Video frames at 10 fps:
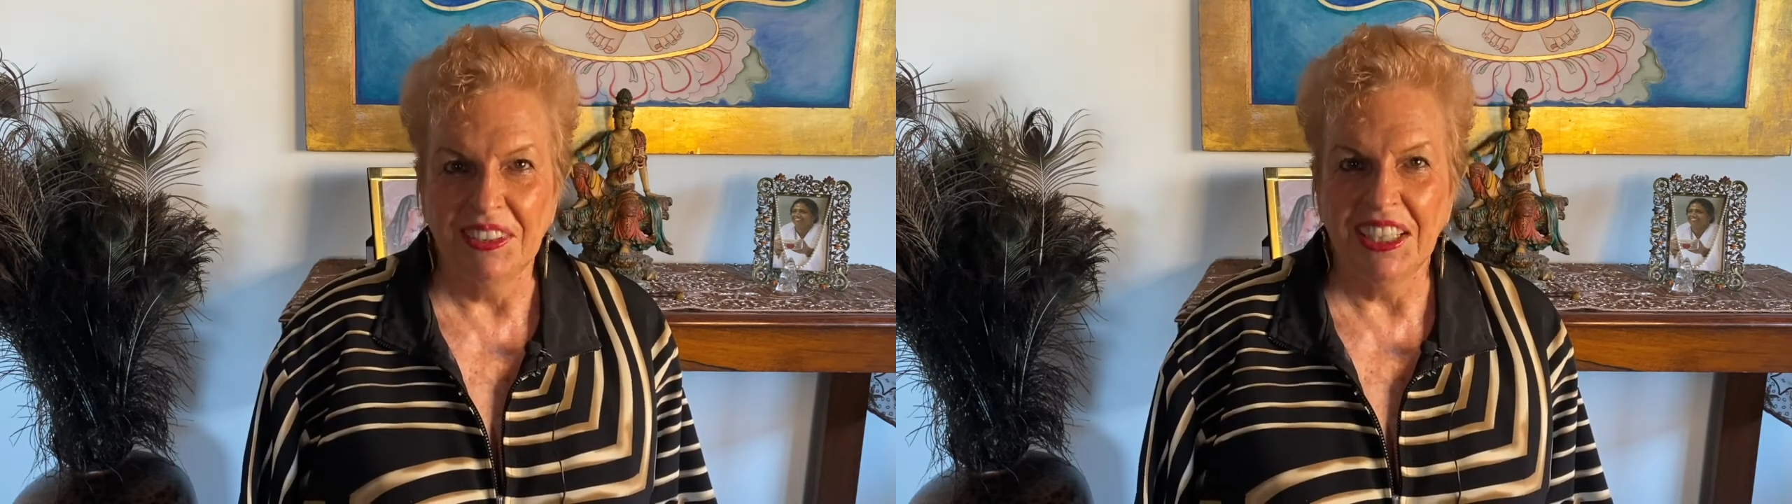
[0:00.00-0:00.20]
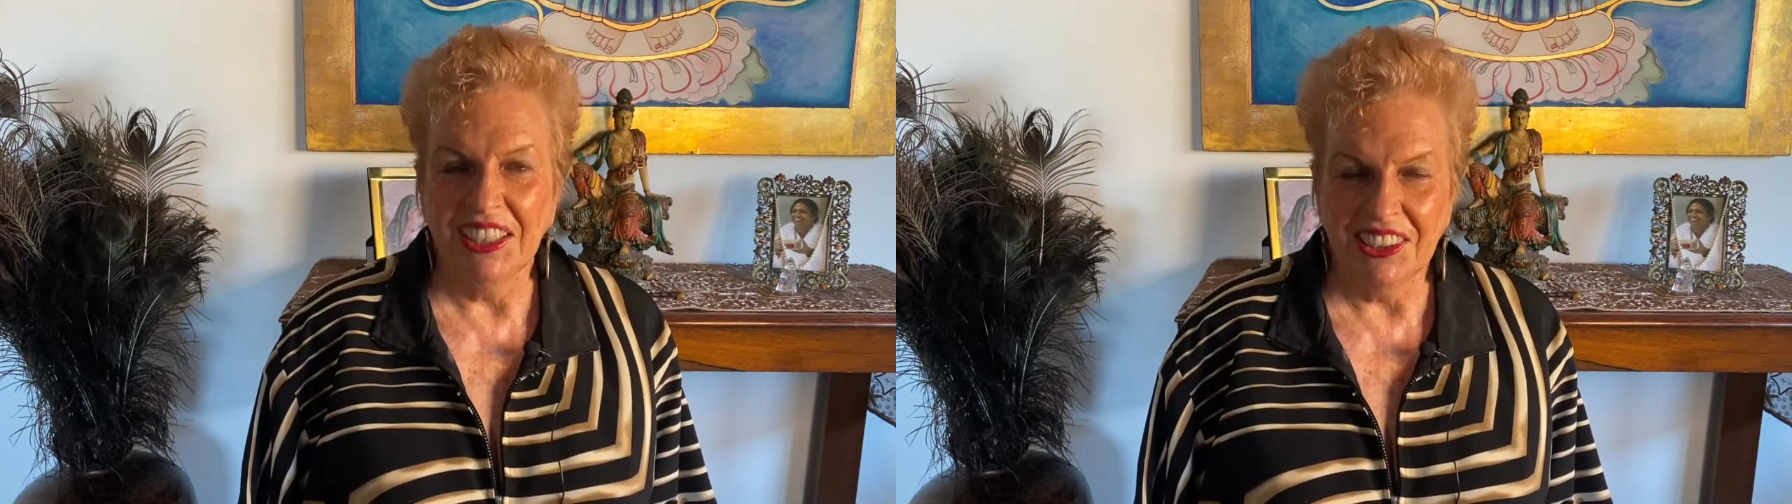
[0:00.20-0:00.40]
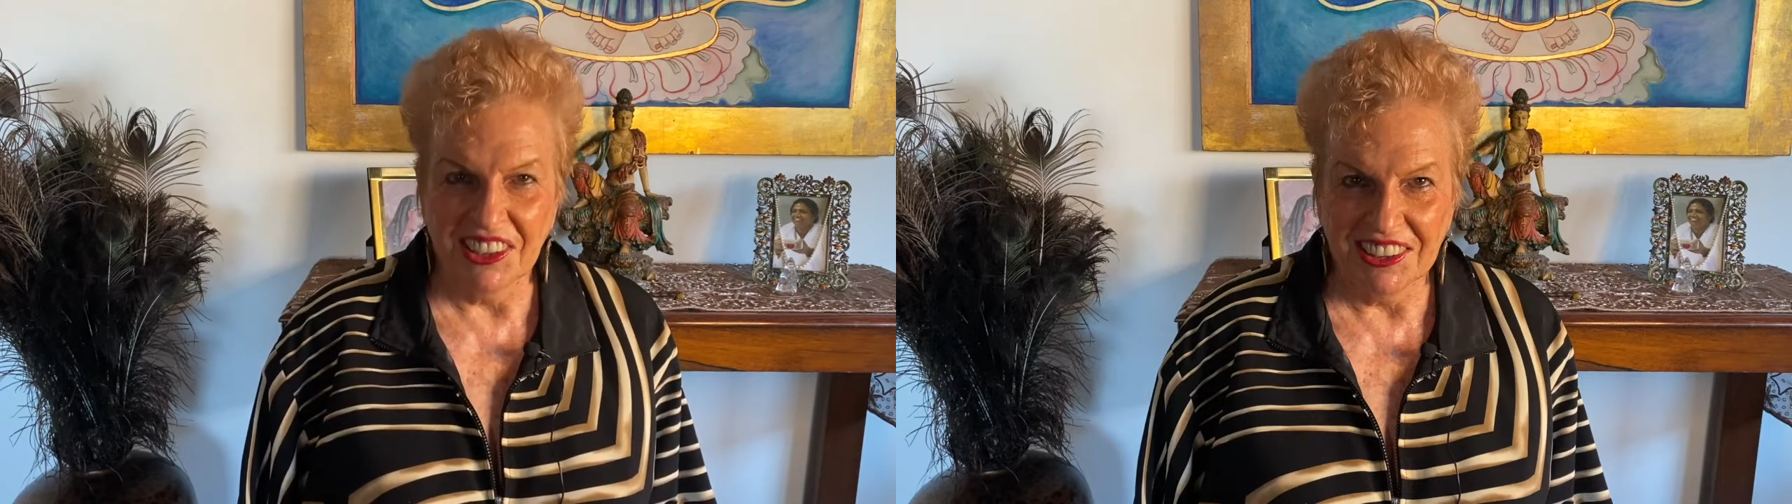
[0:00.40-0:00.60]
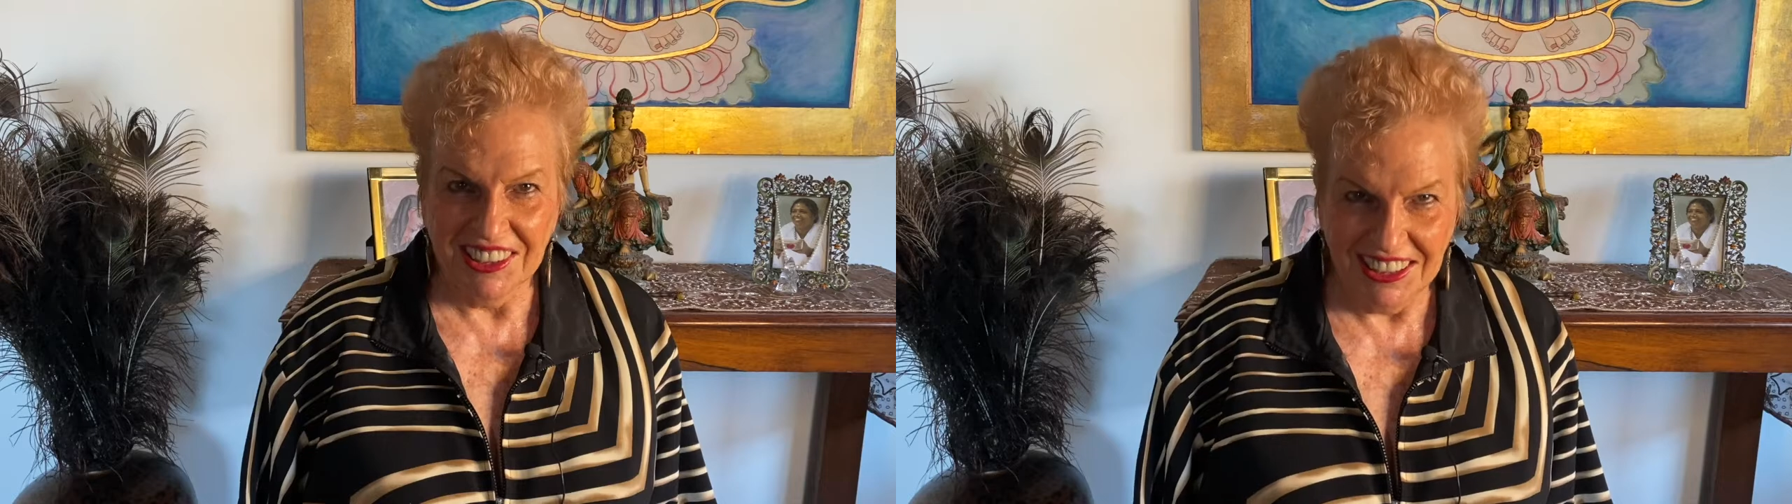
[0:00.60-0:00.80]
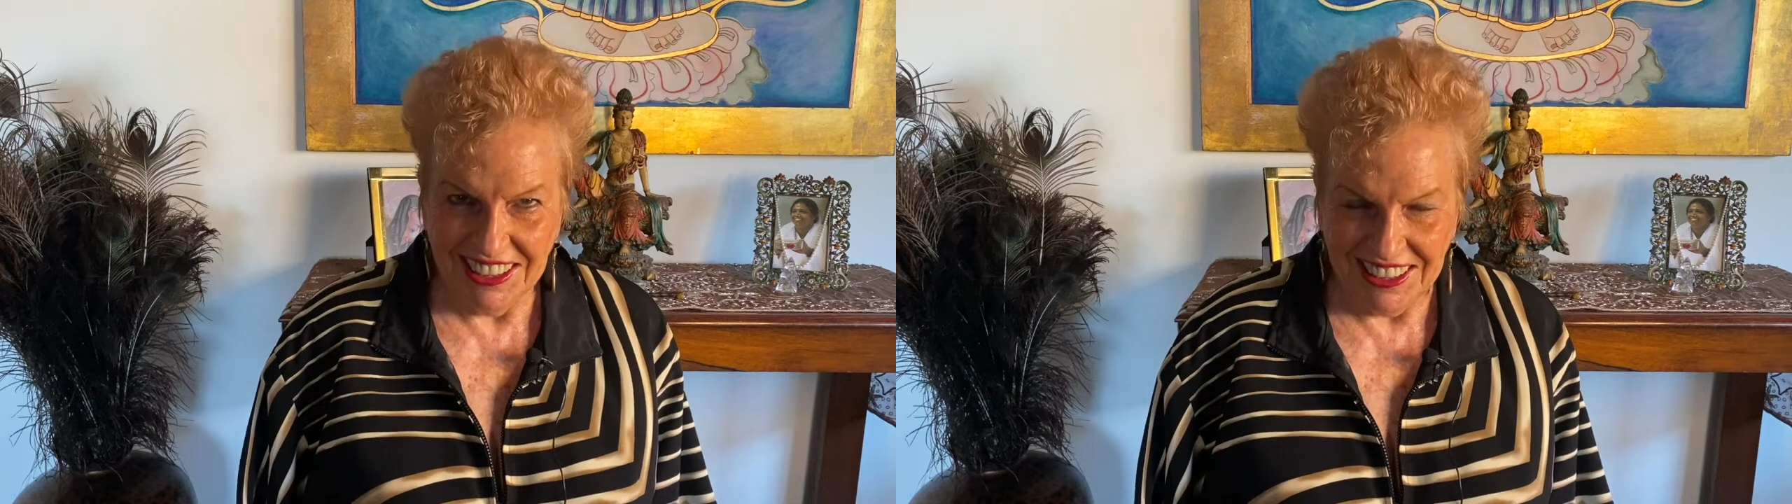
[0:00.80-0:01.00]

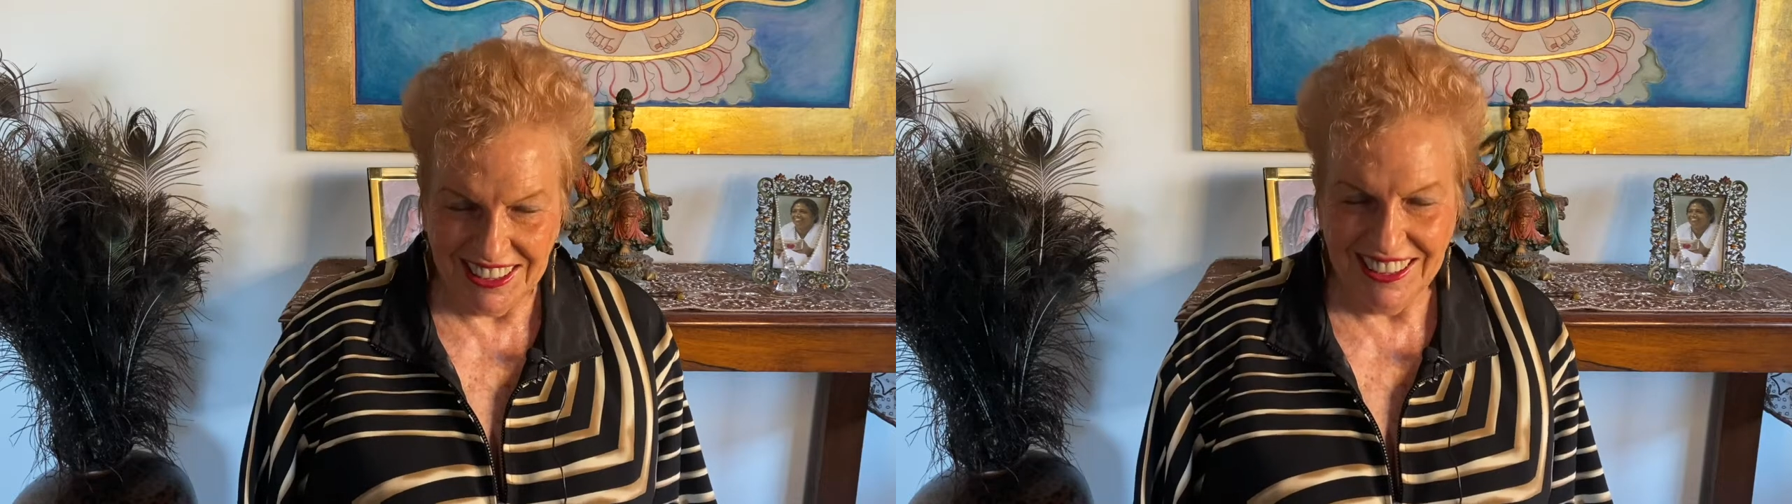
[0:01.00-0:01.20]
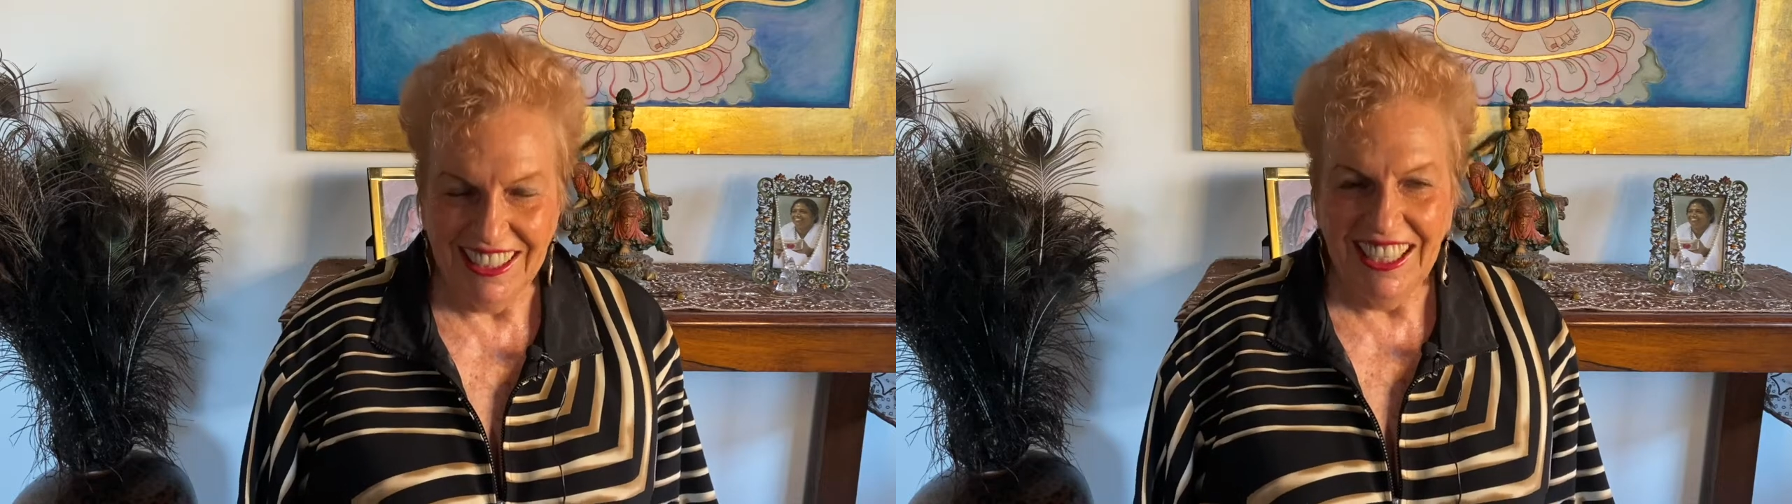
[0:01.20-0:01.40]
LRT.